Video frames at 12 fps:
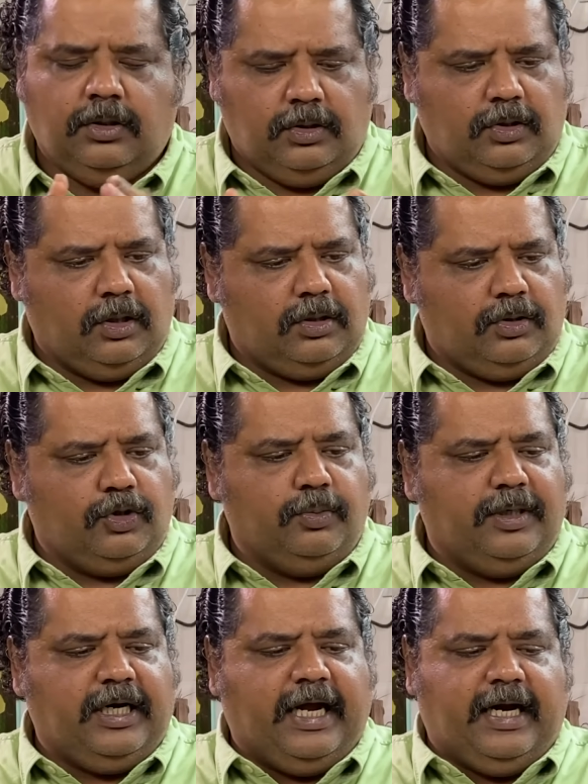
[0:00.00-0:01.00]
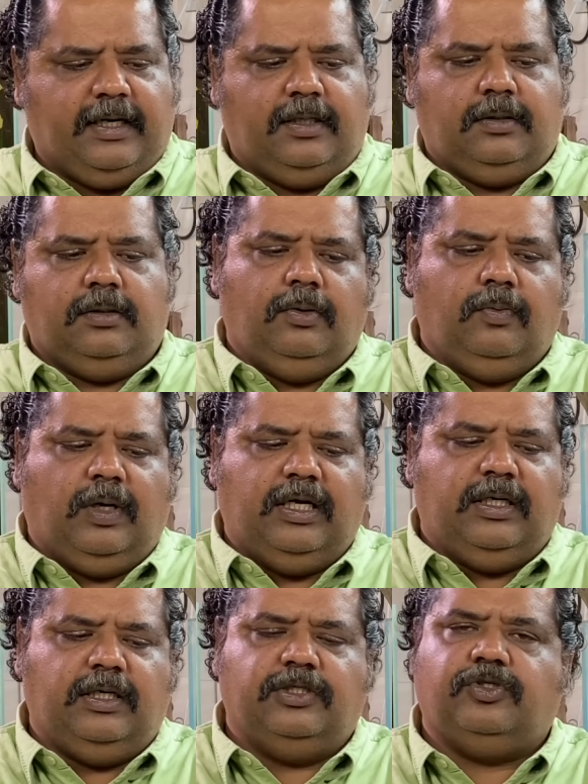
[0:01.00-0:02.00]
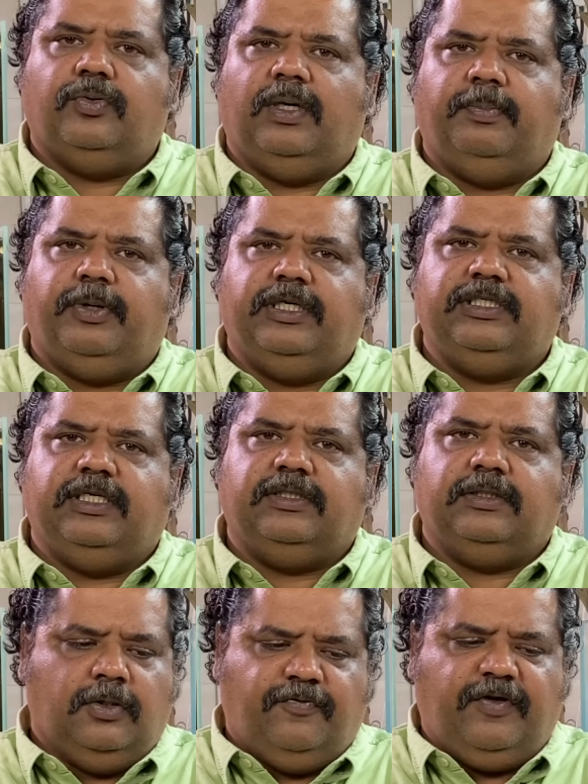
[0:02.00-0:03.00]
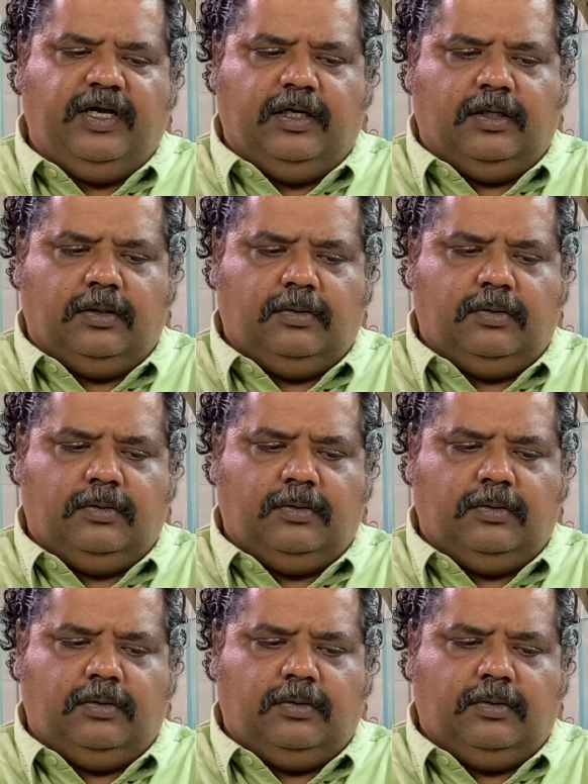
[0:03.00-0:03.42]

Your human hand 1:1.6. Finger